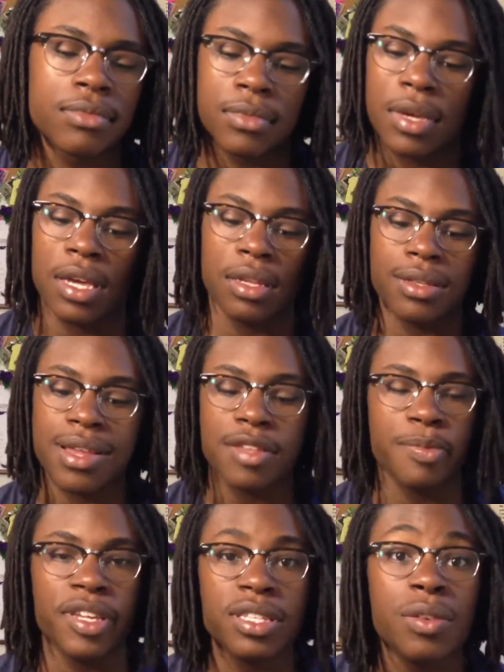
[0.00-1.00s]
And
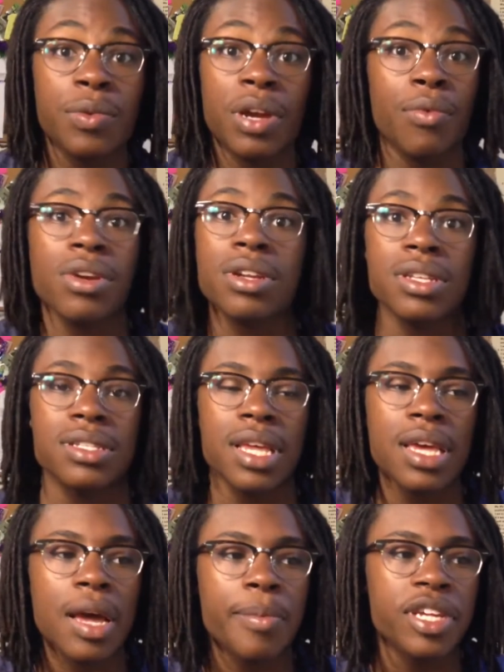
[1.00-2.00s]
that's basically what I wanted to
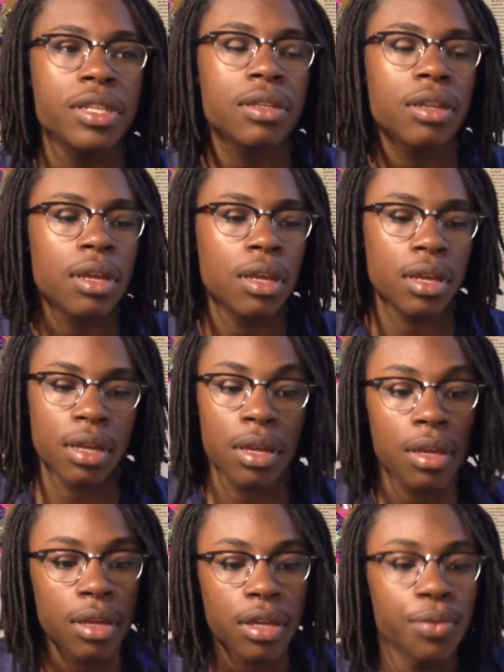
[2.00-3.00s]
say. I mean,
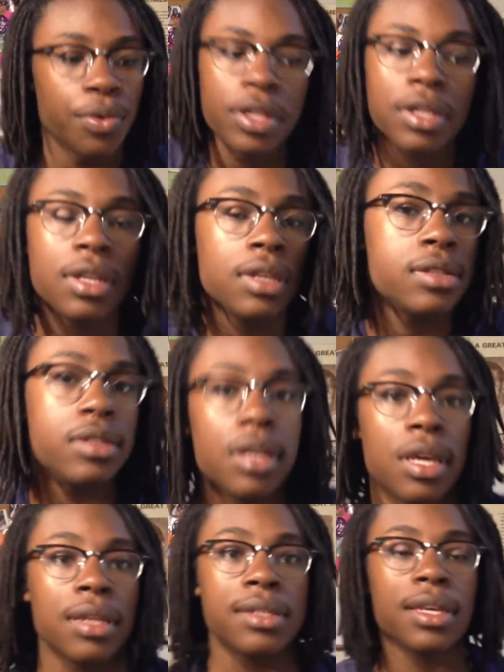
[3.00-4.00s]
he really needs to
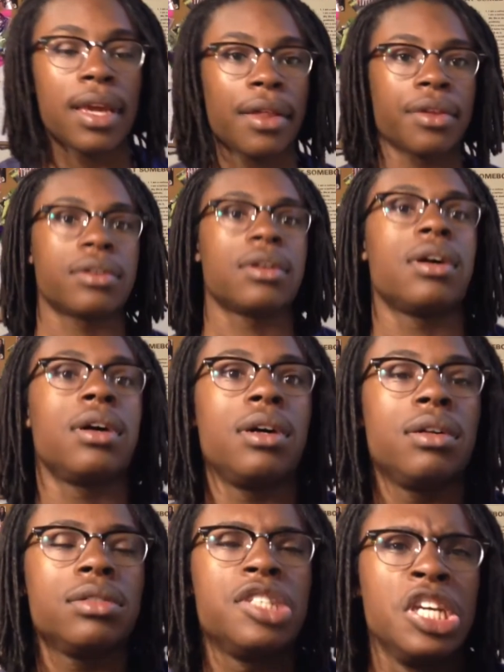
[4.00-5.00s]
get it together.
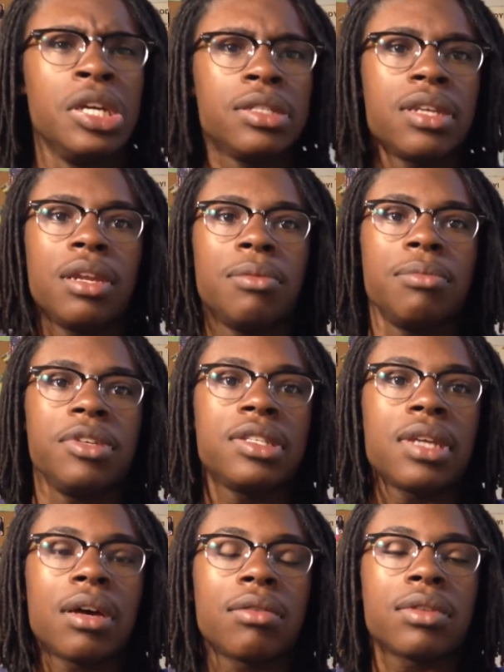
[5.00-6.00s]
Cheers and
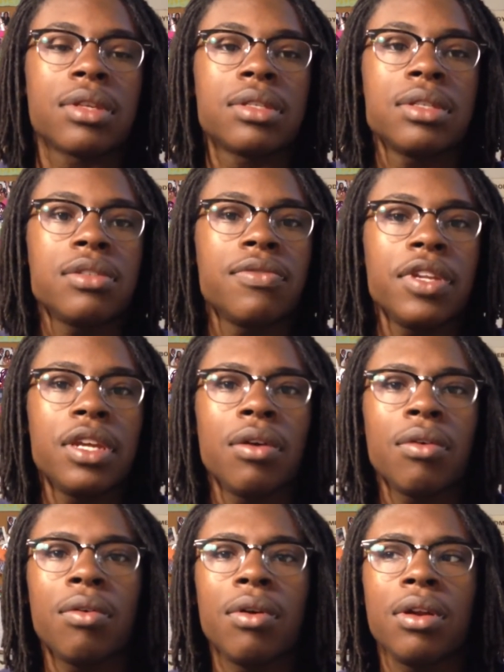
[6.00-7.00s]
peace out. Is this
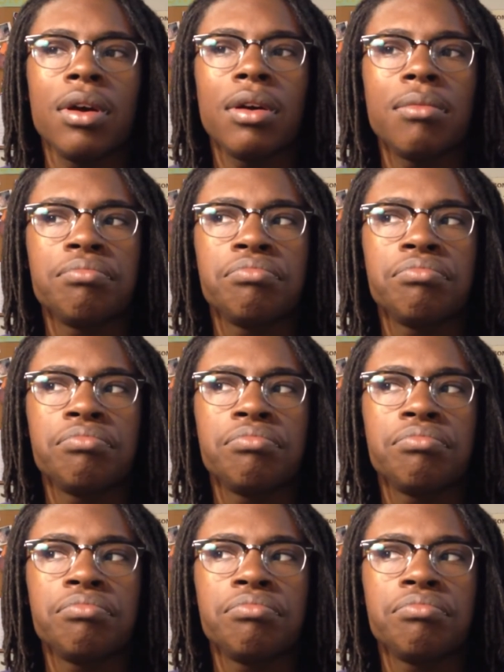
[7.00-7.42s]
video going on?